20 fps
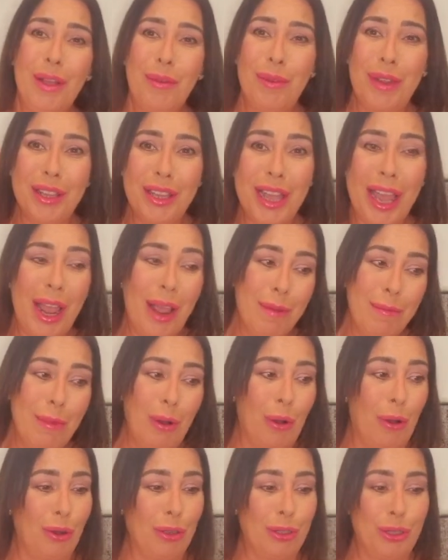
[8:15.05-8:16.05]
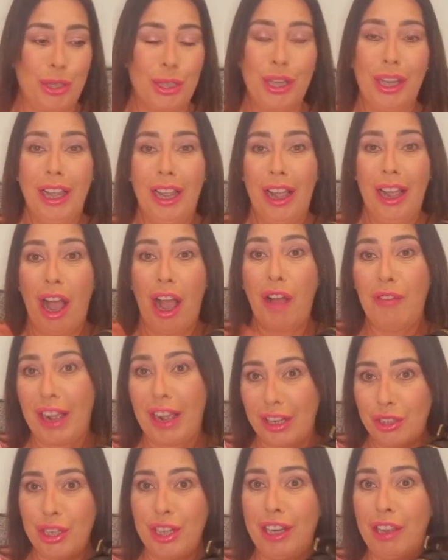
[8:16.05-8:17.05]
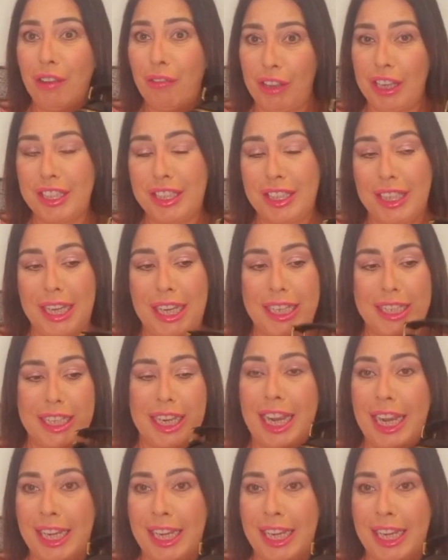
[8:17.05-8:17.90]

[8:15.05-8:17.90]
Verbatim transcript: with how much I've actually fitted